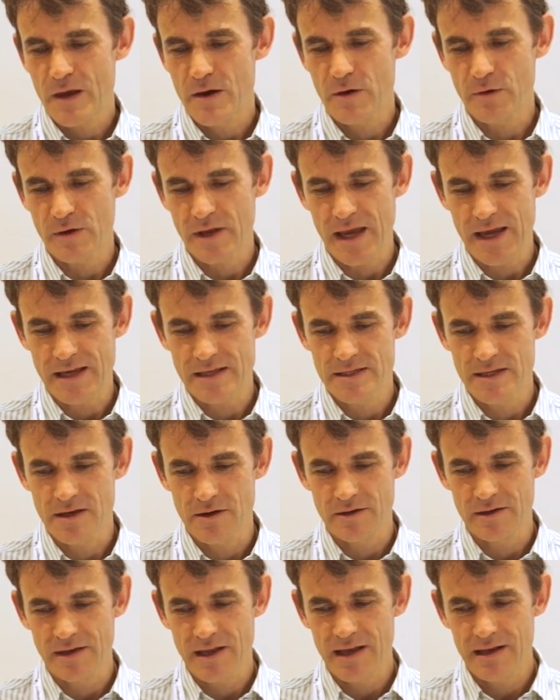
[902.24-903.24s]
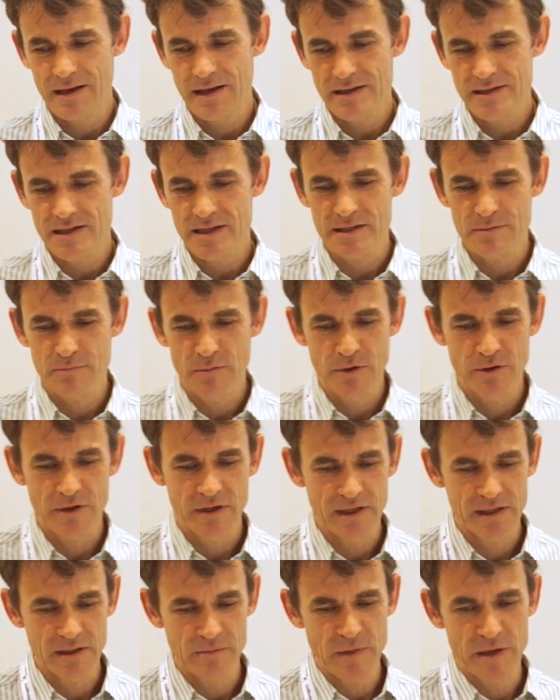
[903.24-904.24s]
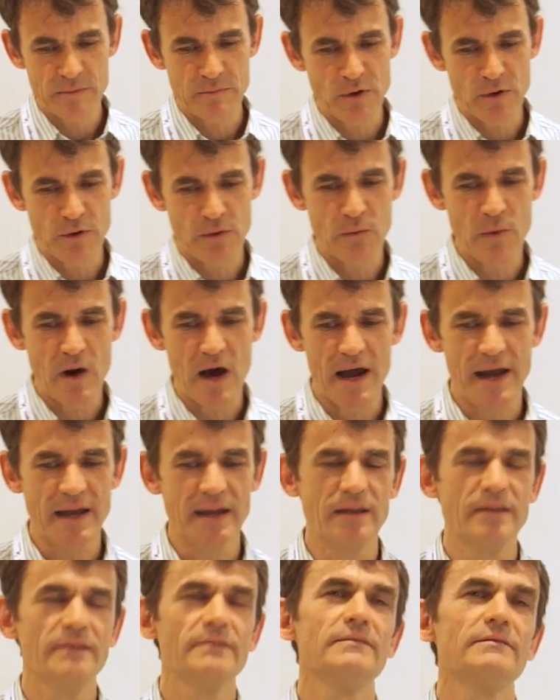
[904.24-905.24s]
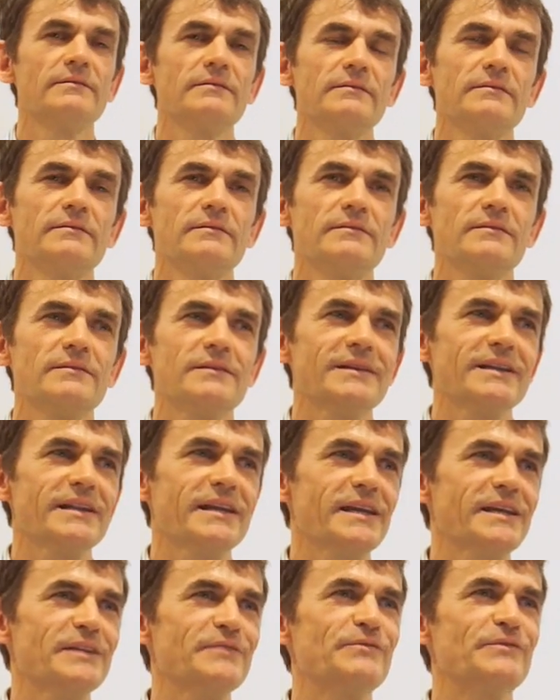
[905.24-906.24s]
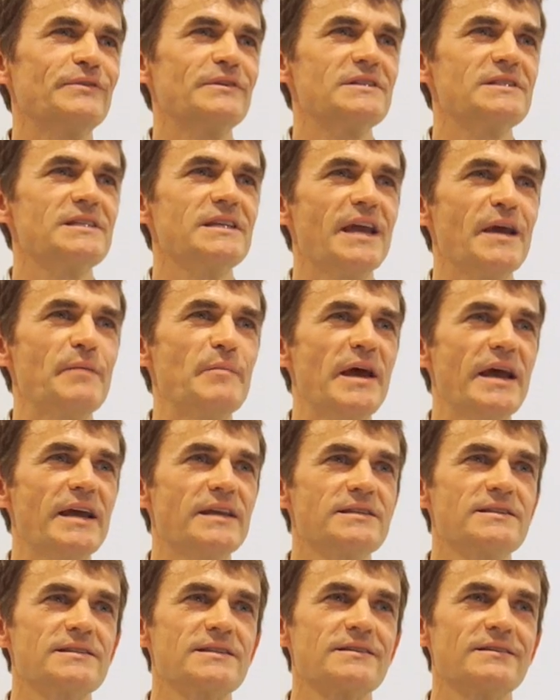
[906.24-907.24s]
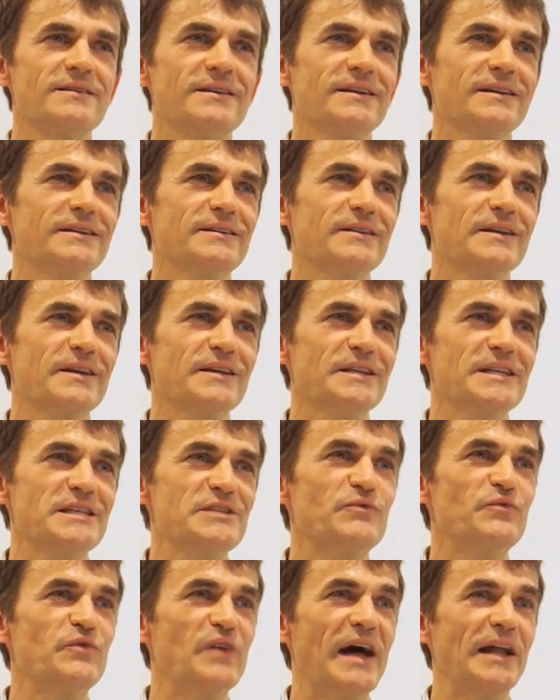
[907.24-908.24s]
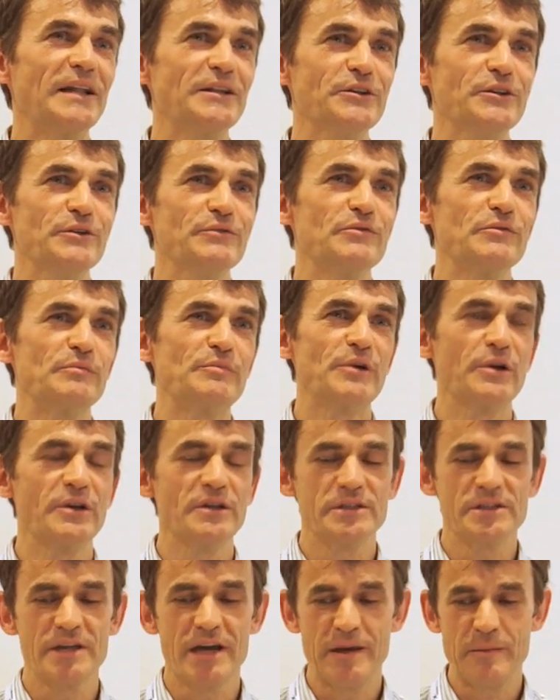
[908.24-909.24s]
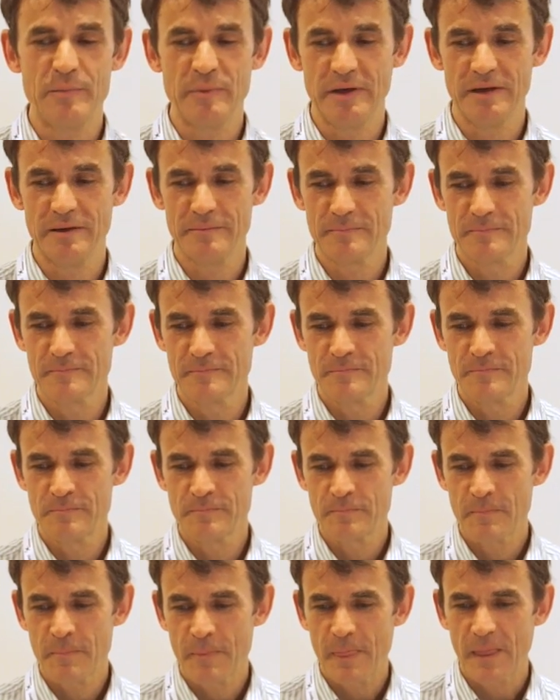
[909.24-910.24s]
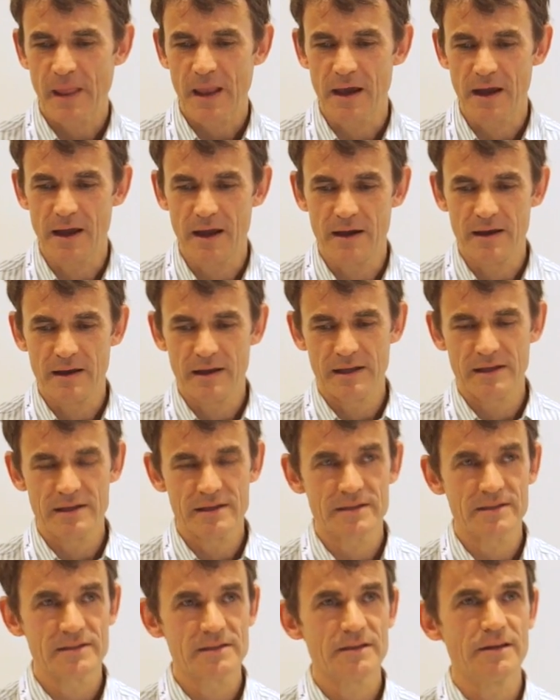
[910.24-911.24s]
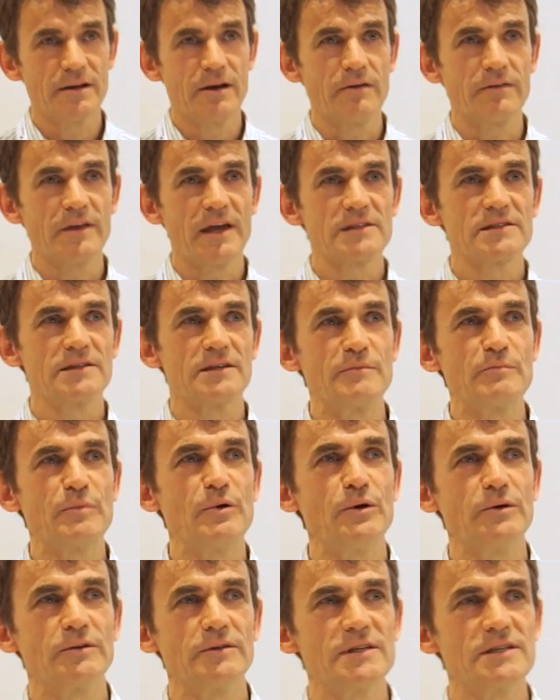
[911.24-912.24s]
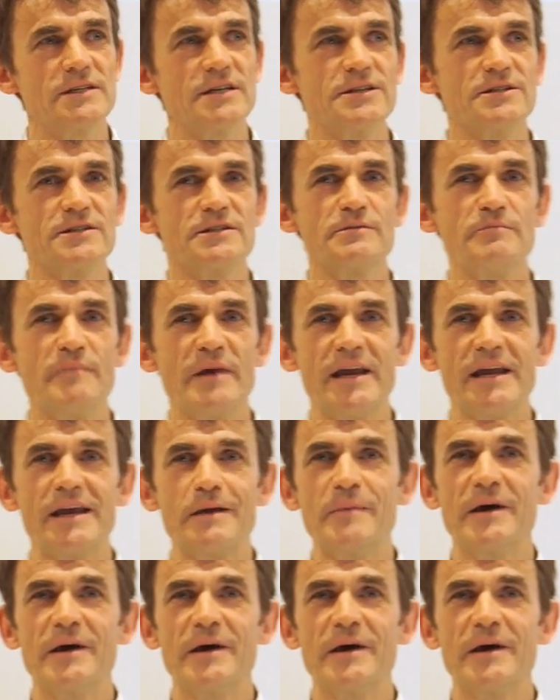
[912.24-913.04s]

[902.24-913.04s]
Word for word: Okay, so let's explore a little bit more why the need for a CMS and its value for prototyping. And it's, you know, that's an important decision to make.